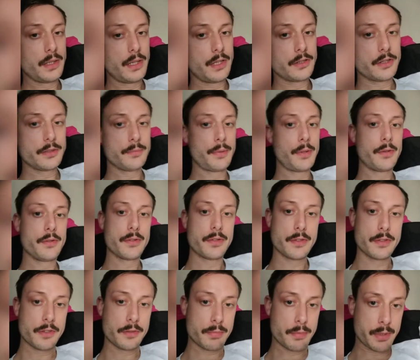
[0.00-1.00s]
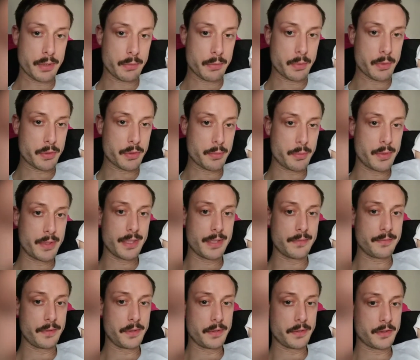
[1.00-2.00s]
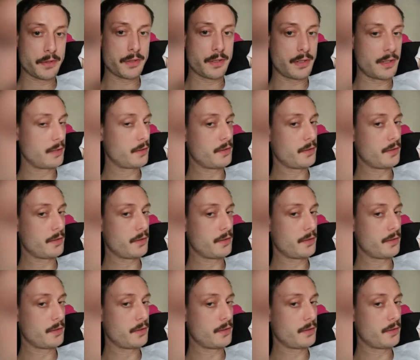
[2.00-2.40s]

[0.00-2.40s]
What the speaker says: I suppose the spring water one is versatile.